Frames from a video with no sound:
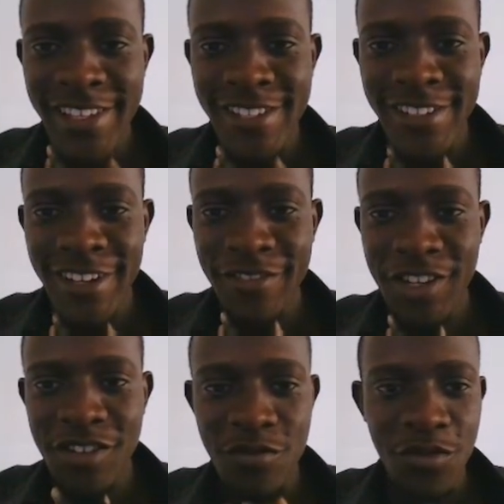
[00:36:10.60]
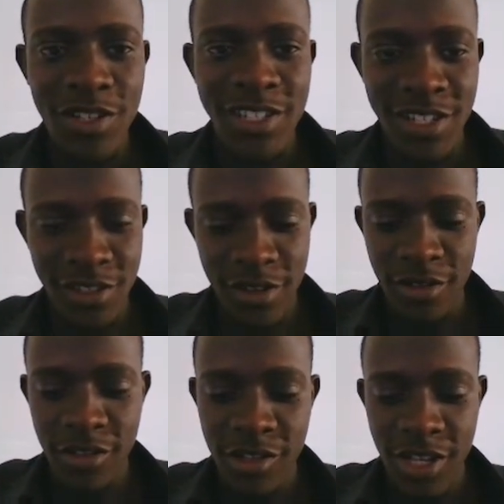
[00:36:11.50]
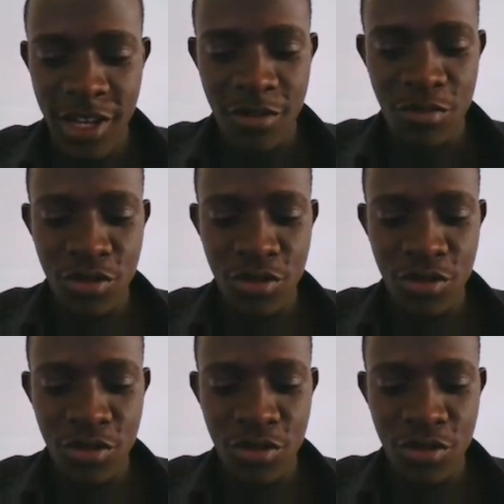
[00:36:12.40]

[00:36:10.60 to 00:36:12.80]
so i'm going to import it so i'm going to say